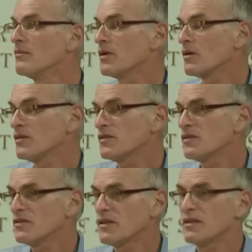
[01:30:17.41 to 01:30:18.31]
Because in
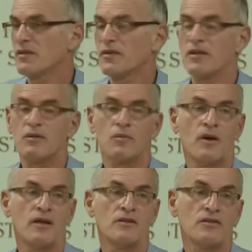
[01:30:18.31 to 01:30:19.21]
significant
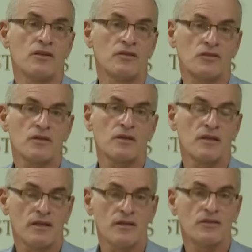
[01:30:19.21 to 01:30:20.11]
ways,
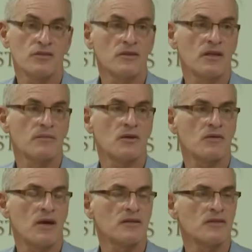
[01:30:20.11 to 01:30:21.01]
Israel is a
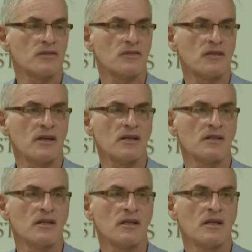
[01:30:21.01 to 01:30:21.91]
democratic
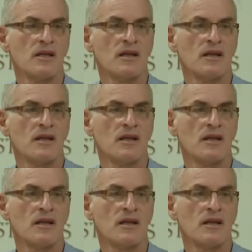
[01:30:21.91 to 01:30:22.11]
society.